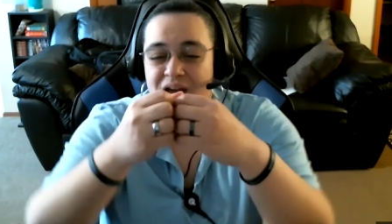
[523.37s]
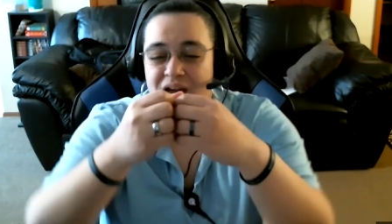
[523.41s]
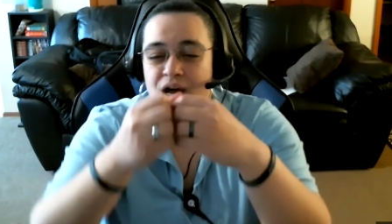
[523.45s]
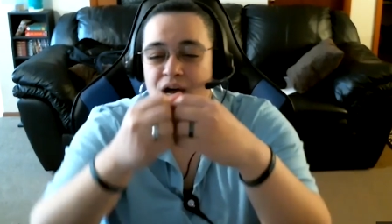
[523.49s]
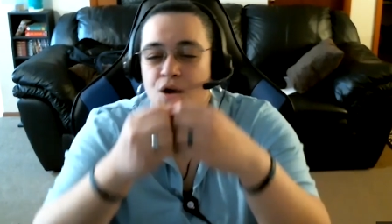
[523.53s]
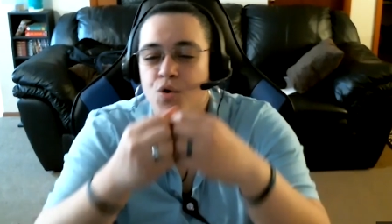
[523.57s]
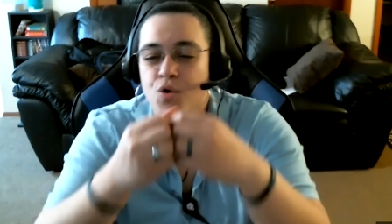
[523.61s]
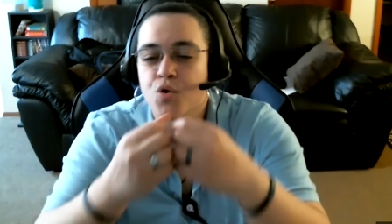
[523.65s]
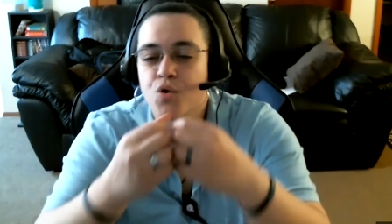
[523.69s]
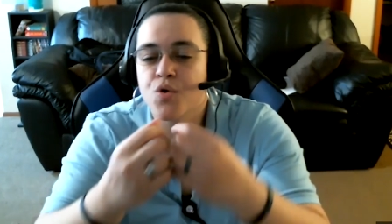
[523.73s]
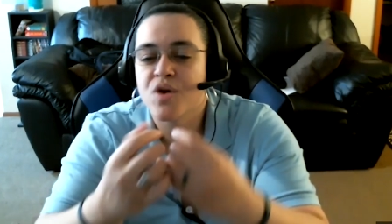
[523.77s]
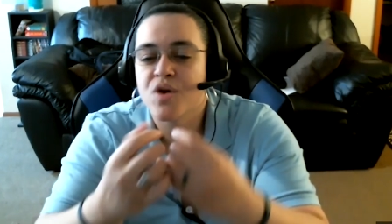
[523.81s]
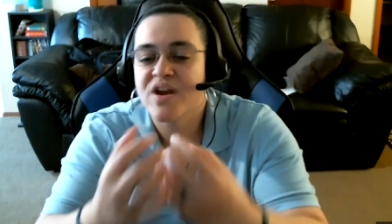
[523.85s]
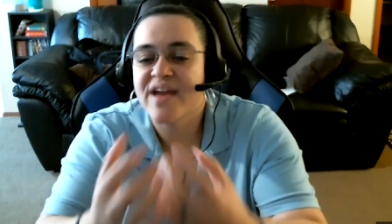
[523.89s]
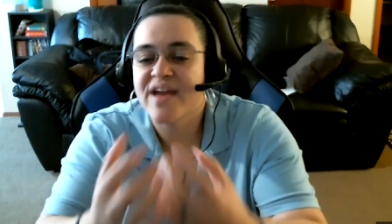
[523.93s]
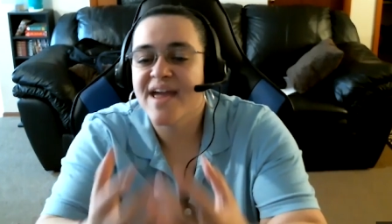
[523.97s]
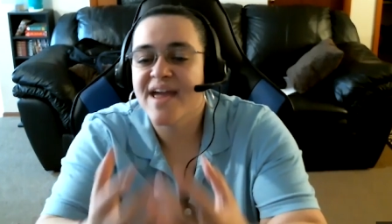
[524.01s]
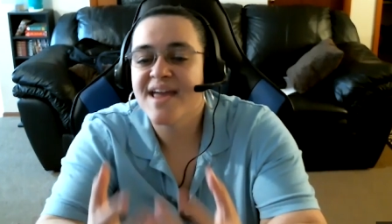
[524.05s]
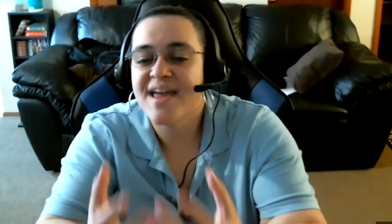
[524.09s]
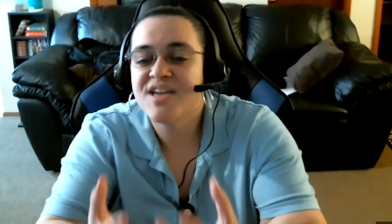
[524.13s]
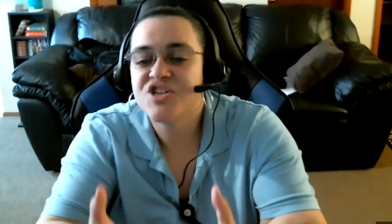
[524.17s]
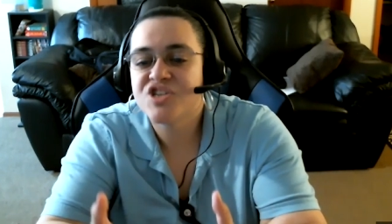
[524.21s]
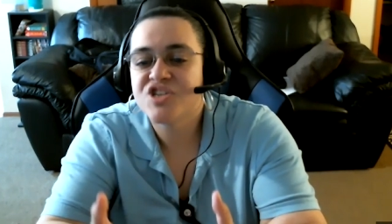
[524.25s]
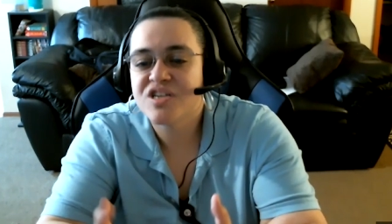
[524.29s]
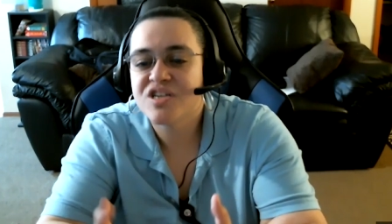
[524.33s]
a
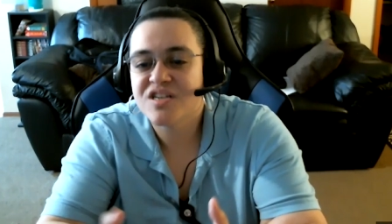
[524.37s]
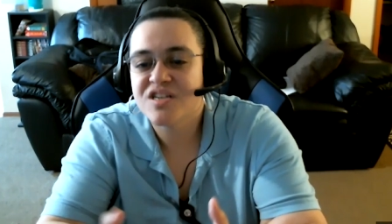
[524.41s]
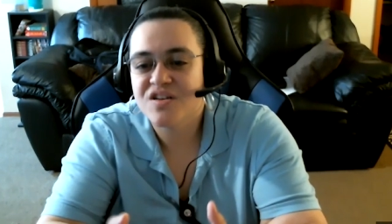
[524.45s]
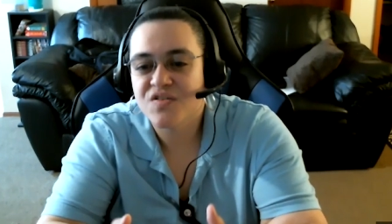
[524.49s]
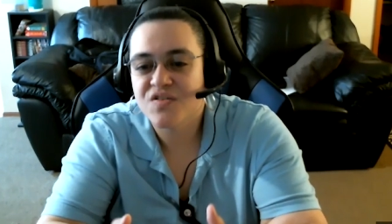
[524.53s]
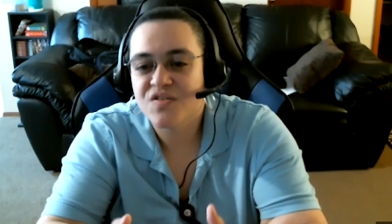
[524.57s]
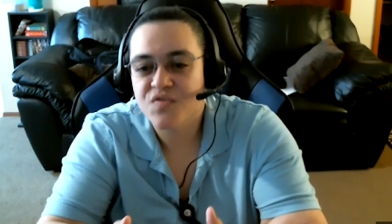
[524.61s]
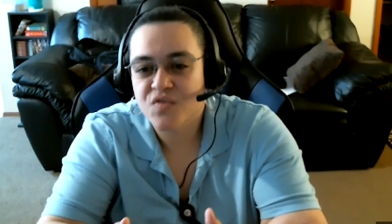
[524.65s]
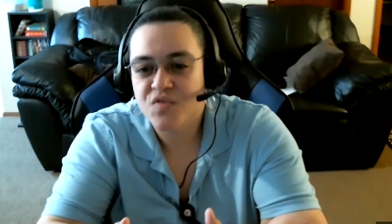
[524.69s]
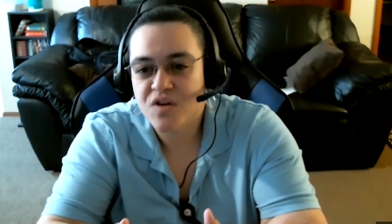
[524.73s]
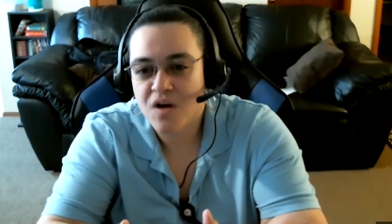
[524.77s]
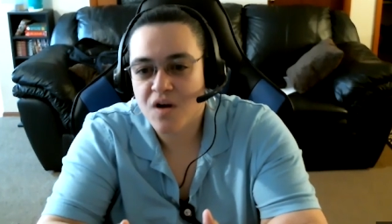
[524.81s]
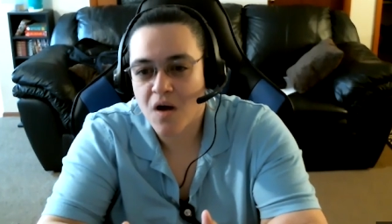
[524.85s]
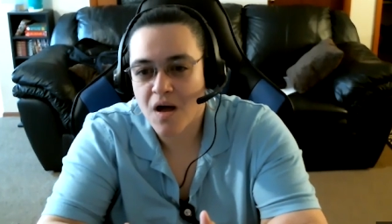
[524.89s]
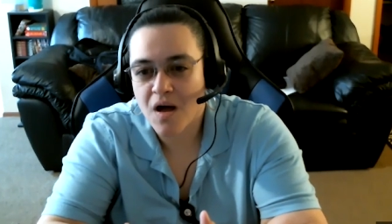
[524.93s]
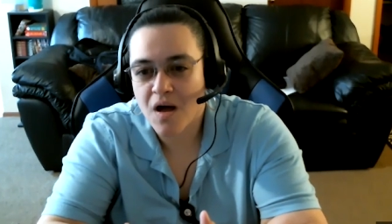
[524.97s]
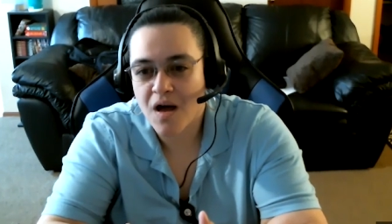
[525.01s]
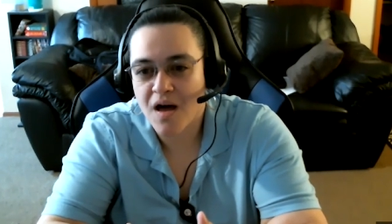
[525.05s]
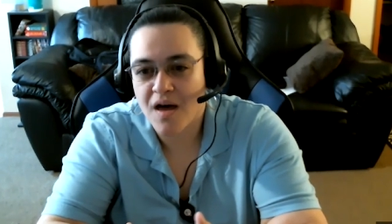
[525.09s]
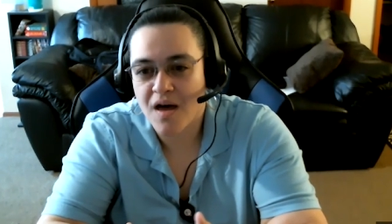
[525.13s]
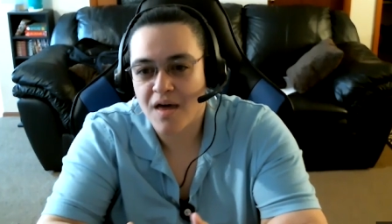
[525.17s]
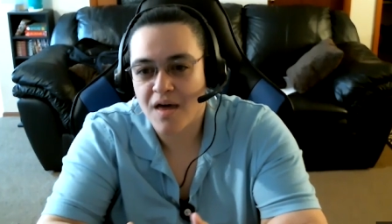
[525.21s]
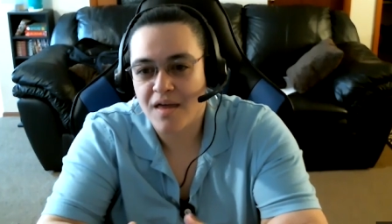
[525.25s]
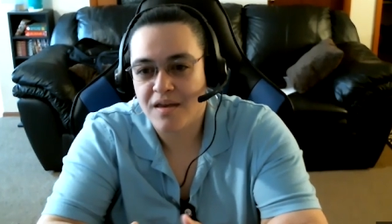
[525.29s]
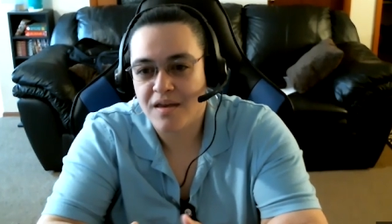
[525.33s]
creation of
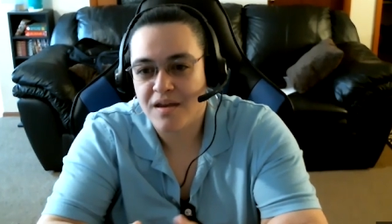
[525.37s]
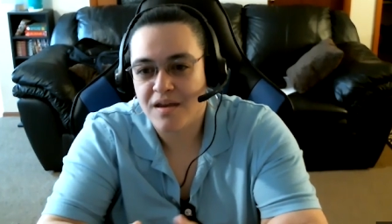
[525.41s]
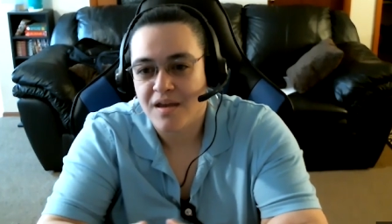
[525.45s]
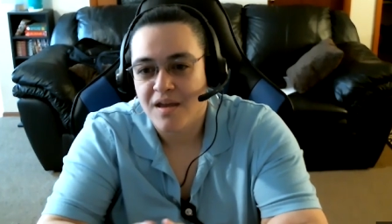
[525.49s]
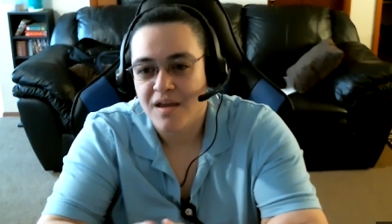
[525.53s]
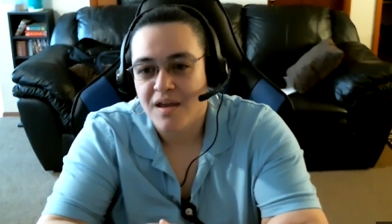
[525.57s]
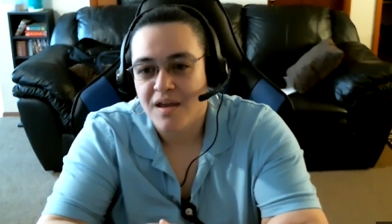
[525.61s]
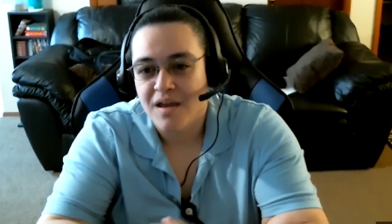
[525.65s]
God?